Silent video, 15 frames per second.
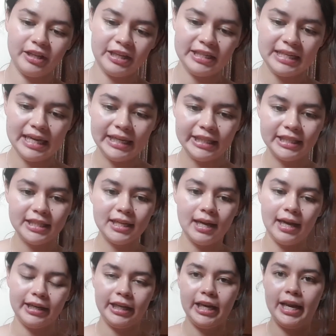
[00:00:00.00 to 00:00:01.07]
9
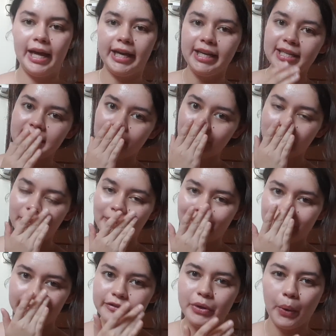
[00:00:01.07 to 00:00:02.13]
at night that we arrived